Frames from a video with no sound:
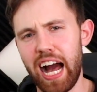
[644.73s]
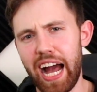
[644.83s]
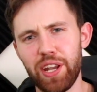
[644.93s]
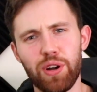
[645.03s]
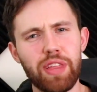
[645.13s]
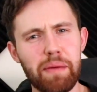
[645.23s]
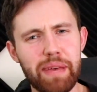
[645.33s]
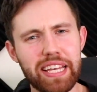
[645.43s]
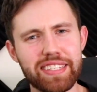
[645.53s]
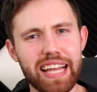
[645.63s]
I know that
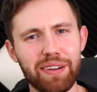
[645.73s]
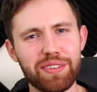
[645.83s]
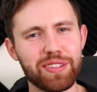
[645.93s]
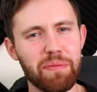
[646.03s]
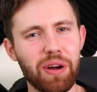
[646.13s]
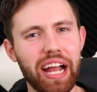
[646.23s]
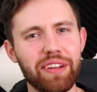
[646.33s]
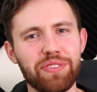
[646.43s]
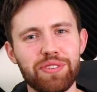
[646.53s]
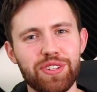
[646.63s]
may sound somewhat
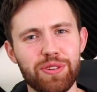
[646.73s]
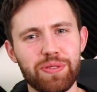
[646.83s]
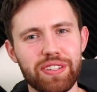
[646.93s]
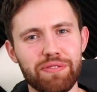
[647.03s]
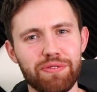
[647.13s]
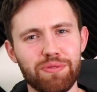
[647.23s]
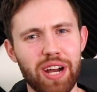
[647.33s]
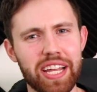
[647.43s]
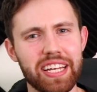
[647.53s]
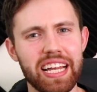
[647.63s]
counterintuitive,
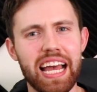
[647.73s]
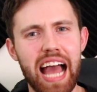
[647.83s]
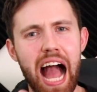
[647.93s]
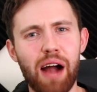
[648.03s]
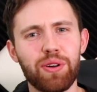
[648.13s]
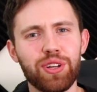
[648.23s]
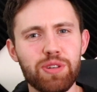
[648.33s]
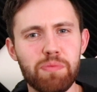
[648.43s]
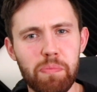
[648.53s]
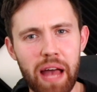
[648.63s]
right? How can
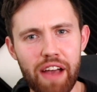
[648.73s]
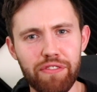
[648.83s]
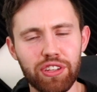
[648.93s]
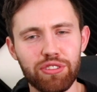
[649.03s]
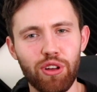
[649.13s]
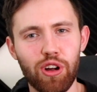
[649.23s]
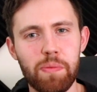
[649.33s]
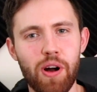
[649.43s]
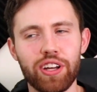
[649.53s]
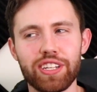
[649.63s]
you prepare for the stock
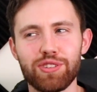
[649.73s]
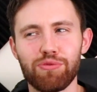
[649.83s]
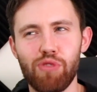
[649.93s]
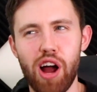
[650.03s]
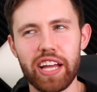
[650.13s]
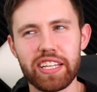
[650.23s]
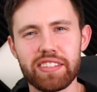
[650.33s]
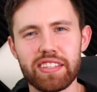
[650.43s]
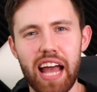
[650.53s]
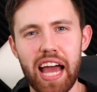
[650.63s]
market to
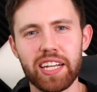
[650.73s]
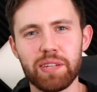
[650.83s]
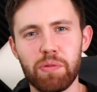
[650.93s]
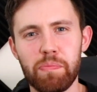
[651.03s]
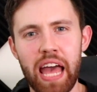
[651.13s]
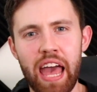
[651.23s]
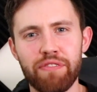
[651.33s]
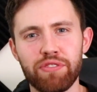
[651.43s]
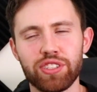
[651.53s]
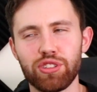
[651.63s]
rise and prepare
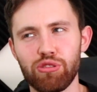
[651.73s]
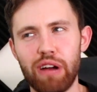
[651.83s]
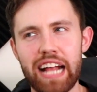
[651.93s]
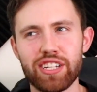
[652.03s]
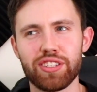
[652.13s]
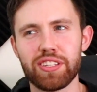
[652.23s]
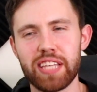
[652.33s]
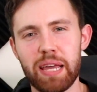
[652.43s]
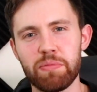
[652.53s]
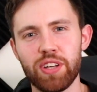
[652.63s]
for it to crash at the
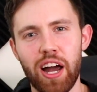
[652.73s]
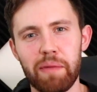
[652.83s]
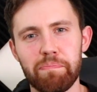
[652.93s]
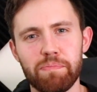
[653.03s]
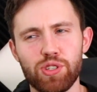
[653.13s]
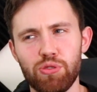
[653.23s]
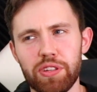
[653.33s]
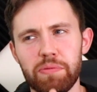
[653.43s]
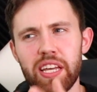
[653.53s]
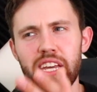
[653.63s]
same time?
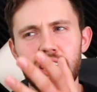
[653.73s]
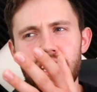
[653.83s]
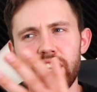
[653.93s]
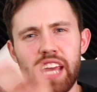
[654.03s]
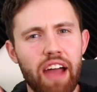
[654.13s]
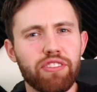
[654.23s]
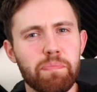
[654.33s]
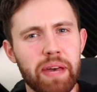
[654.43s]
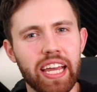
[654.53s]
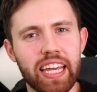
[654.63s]
Surely you have to
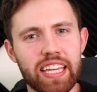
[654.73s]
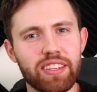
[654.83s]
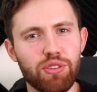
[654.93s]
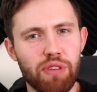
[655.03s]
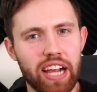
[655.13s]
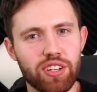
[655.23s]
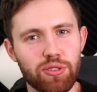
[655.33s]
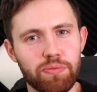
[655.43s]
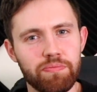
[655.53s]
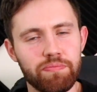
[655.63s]
pick either
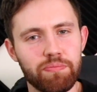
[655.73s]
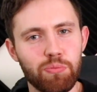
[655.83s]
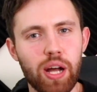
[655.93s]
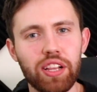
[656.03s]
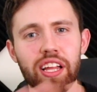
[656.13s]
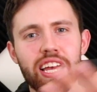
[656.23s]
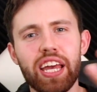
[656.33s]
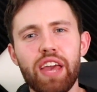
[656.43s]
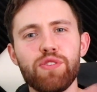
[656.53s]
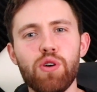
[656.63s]
direction. Well,
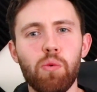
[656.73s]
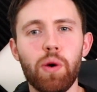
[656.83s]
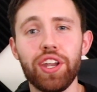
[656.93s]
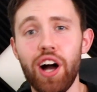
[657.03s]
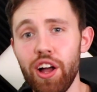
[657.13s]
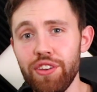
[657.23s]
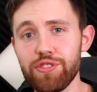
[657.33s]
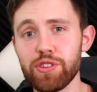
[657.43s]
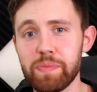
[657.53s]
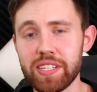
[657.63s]
if you are
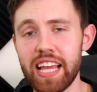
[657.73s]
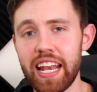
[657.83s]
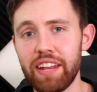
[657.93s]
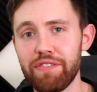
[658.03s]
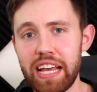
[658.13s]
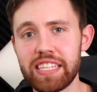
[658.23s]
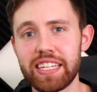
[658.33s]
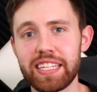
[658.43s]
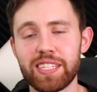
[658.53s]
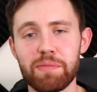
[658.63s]
100%
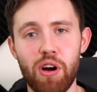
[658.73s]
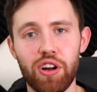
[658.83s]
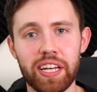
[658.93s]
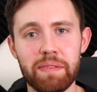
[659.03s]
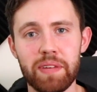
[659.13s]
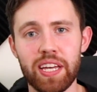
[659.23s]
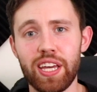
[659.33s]
invested into the market,